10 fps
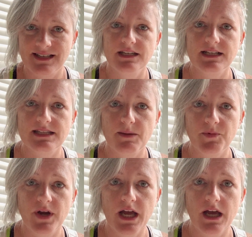Next time
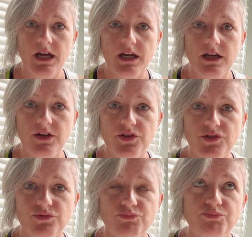
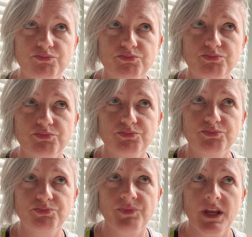
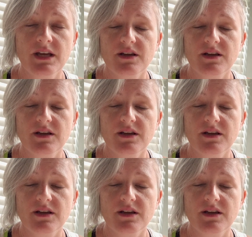around,